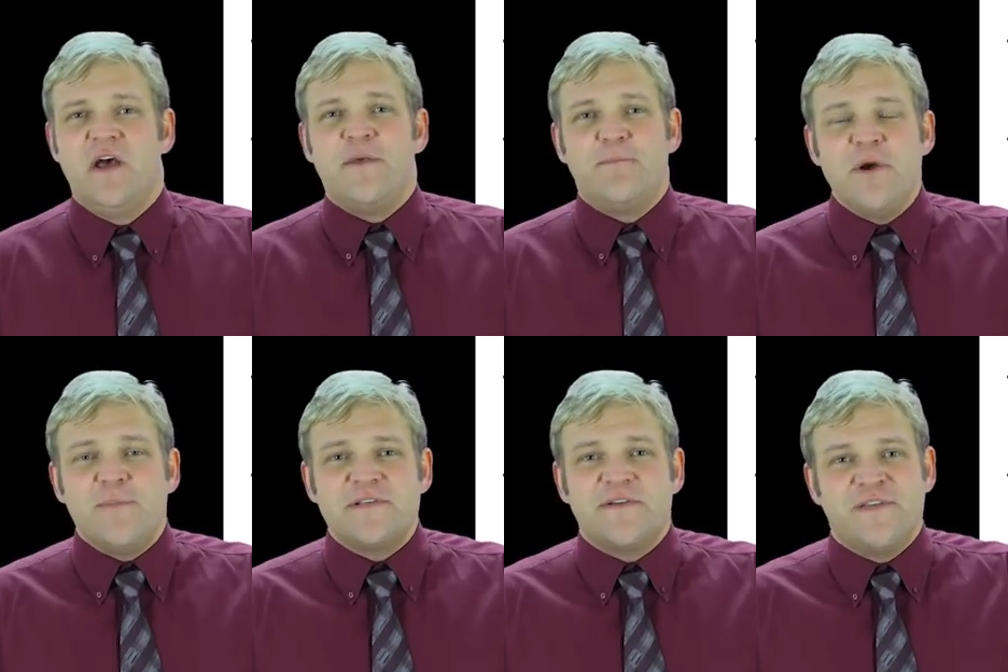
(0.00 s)
The
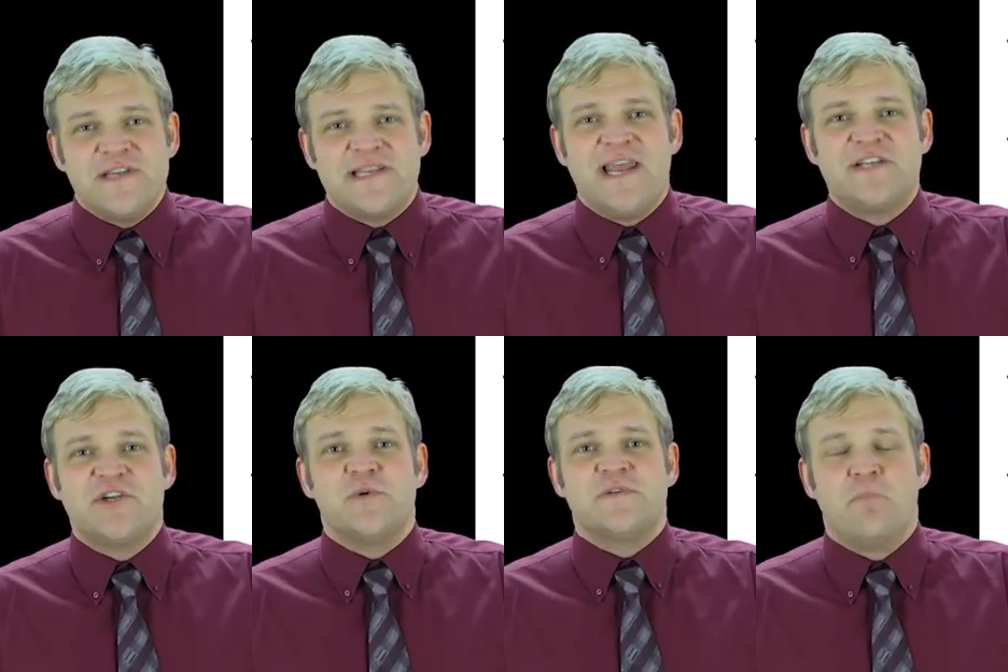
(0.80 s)
purpose of this
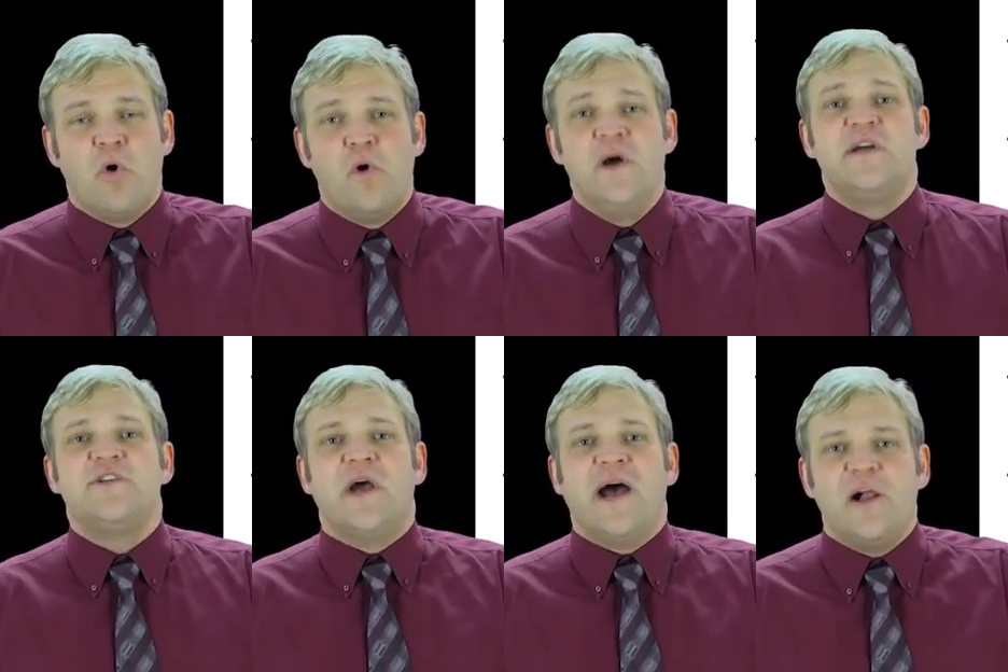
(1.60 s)
lecture was more
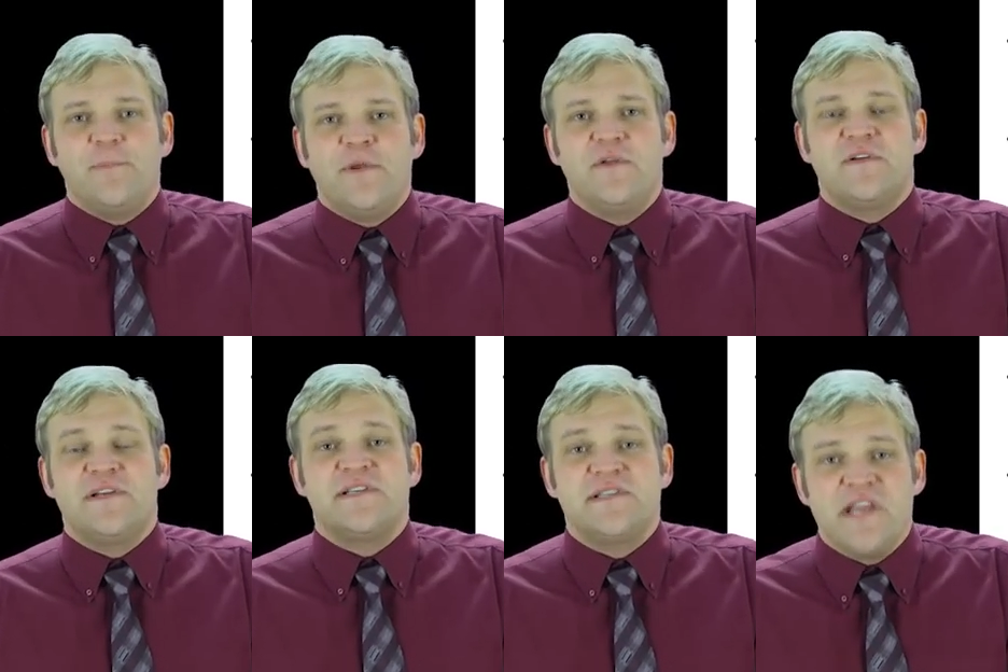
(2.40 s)
to help you to
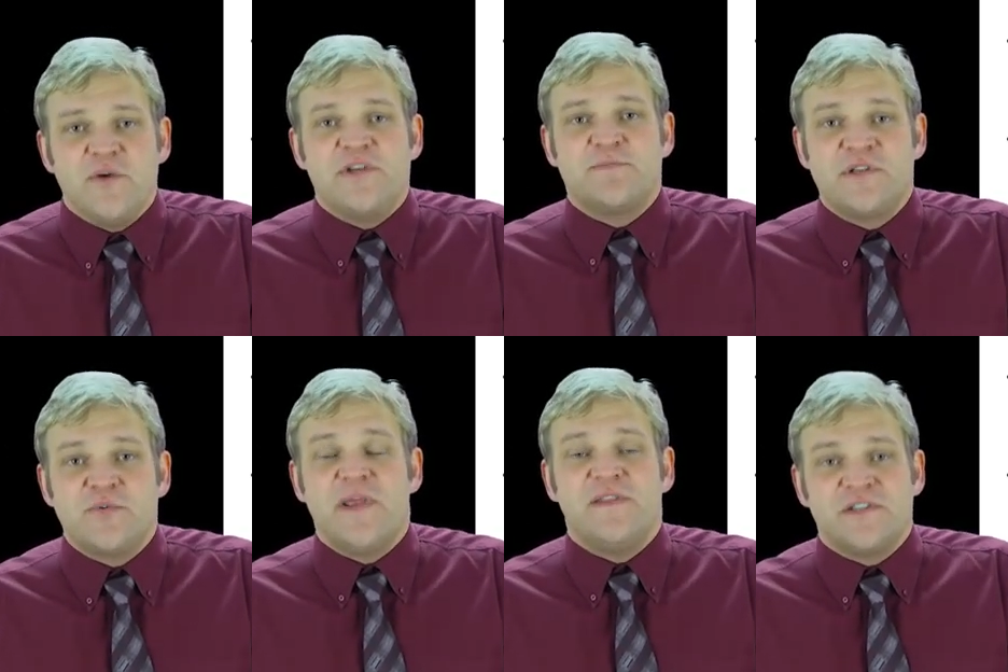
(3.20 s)
distinguish
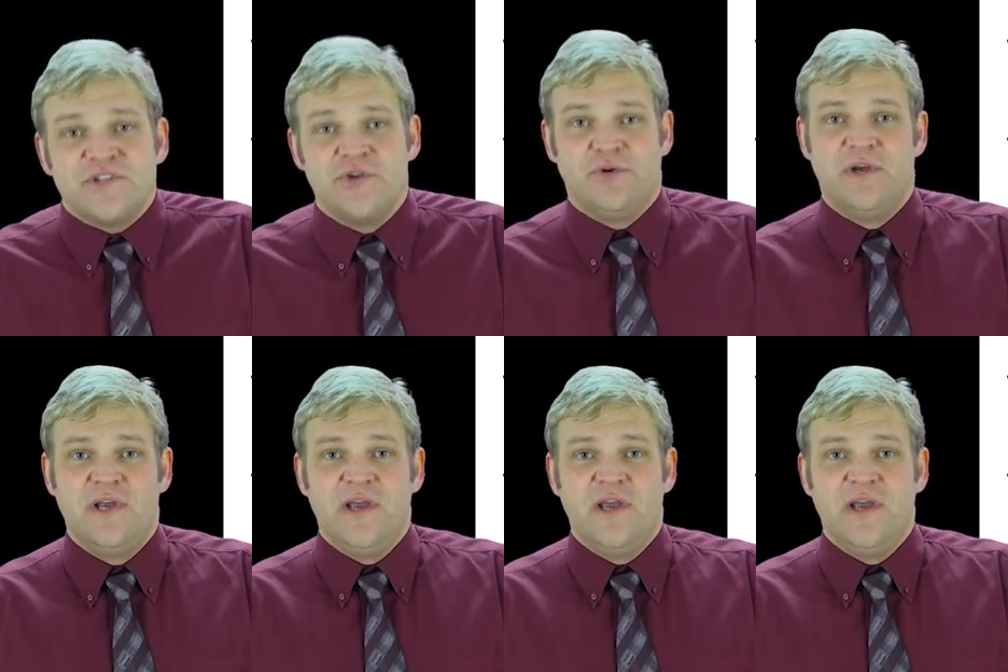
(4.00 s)
between the two,